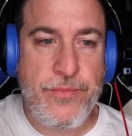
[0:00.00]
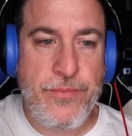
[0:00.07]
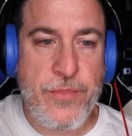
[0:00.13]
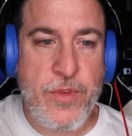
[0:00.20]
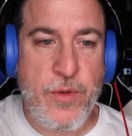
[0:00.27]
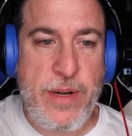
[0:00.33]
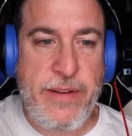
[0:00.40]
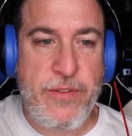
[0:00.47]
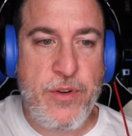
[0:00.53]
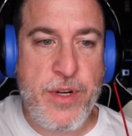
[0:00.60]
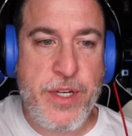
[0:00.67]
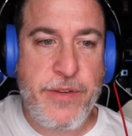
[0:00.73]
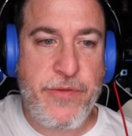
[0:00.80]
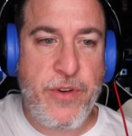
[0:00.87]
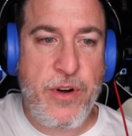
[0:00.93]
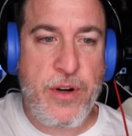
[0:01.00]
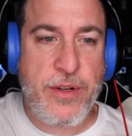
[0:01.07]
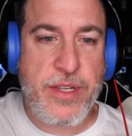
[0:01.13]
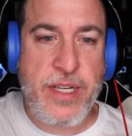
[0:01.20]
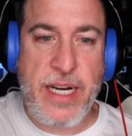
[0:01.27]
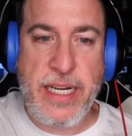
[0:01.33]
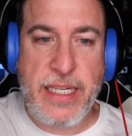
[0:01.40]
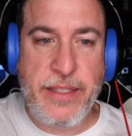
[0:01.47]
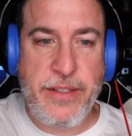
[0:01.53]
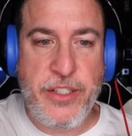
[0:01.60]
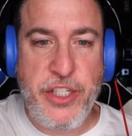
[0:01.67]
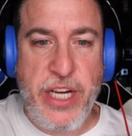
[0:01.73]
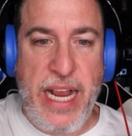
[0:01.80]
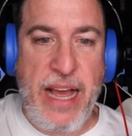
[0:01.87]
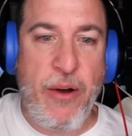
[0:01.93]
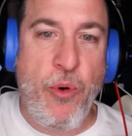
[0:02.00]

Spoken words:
we have Christopher Hart sighting in the chat.